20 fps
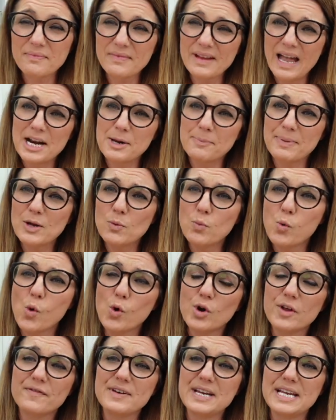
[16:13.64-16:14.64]
had a big
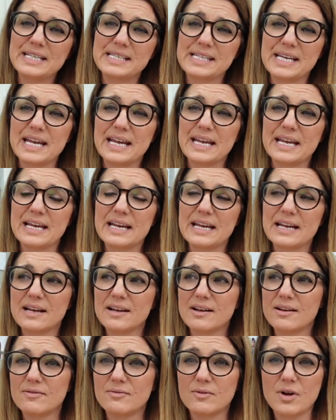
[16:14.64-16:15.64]
wall of knitting
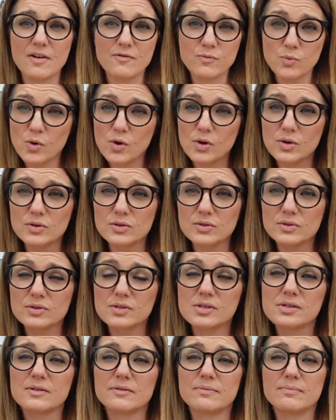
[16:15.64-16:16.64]
of
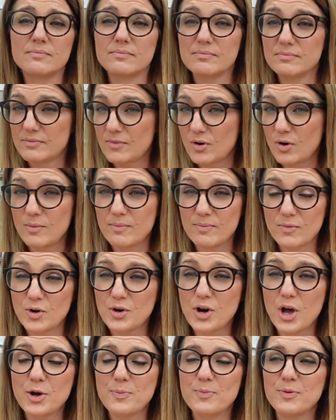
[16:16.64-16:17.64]
wools un
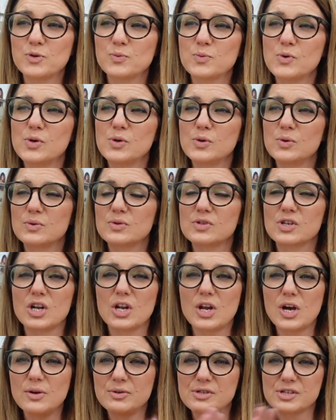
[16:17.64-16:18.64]
unopened walls,
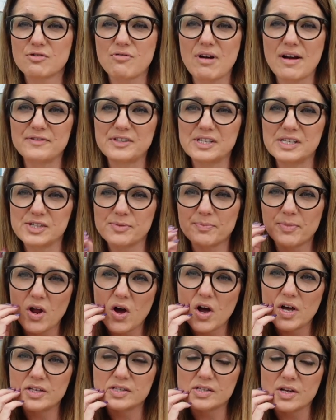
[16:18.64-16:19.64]
loads of crafting
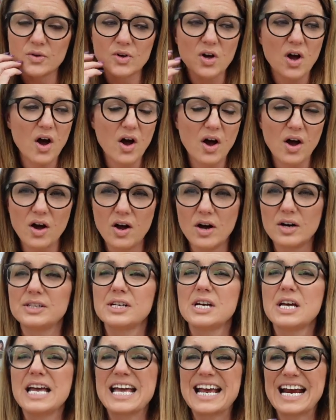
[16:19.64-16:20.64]
supplies, so card,
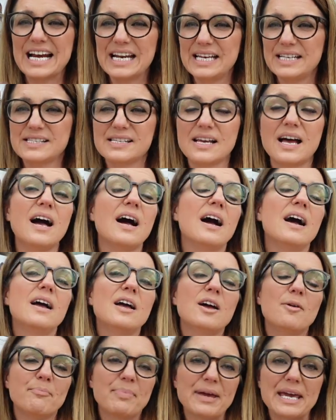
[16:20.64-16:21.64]
glitter,
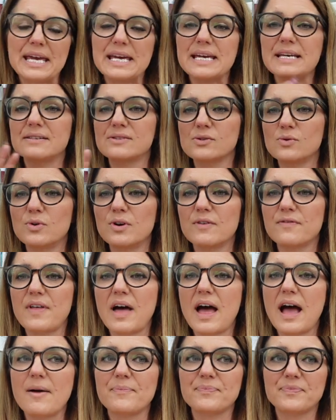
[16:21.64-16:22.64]
beads, all of
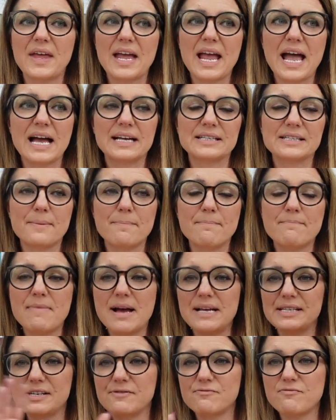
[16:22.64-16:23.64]
that. They had a
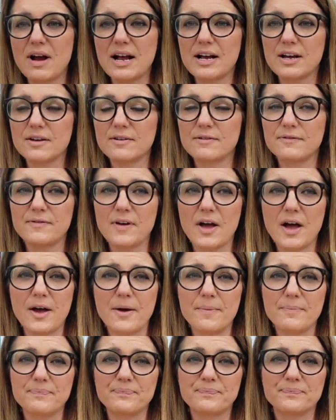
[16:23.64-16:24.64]
massive rack of
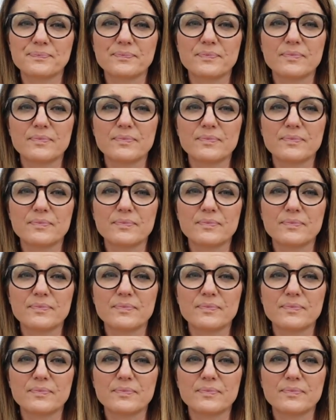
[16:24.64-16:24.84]
um,